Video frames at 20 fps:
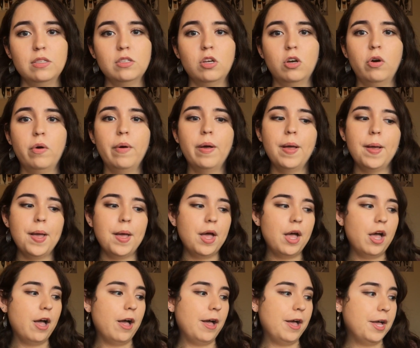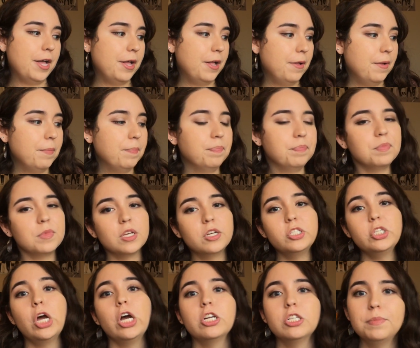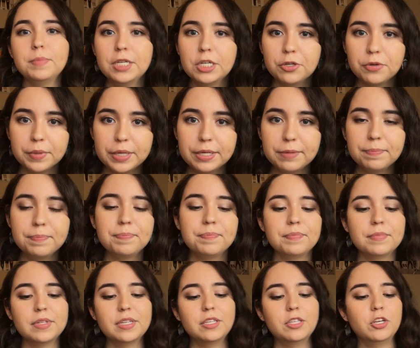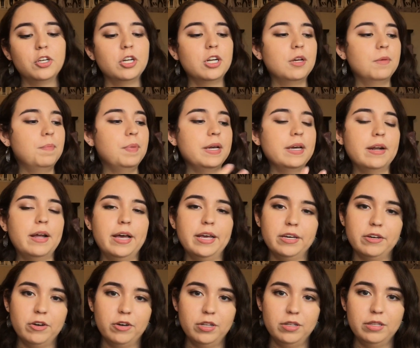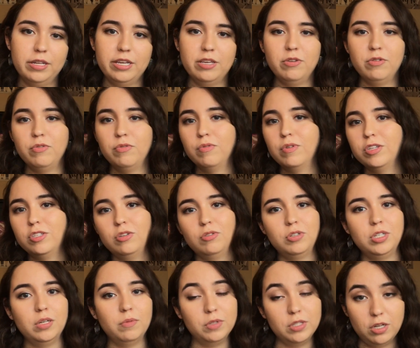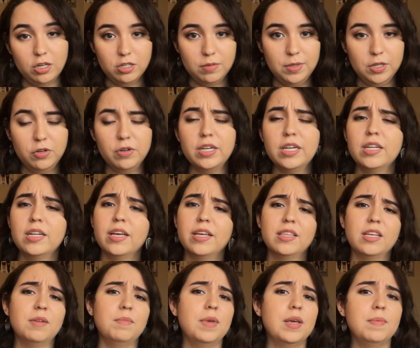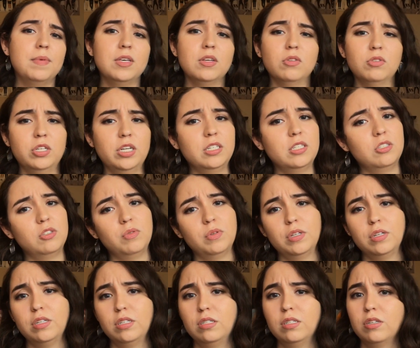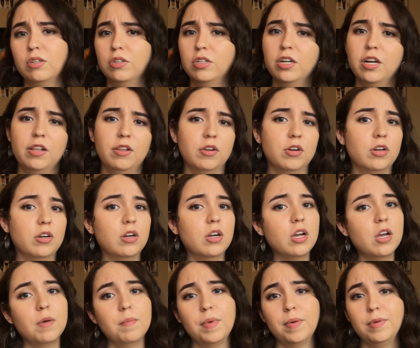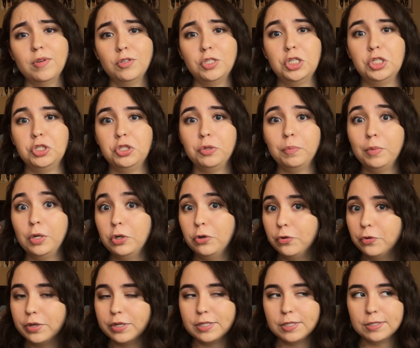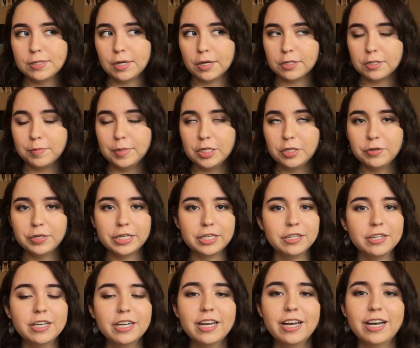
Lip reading: So talk to me in Korean. You're gonna pick an icon that you associate with Talk to Me in Korean, and then maybe you'll change it to a certain color. Maybe you'll change it to blue because it's Talk to Me in Korean.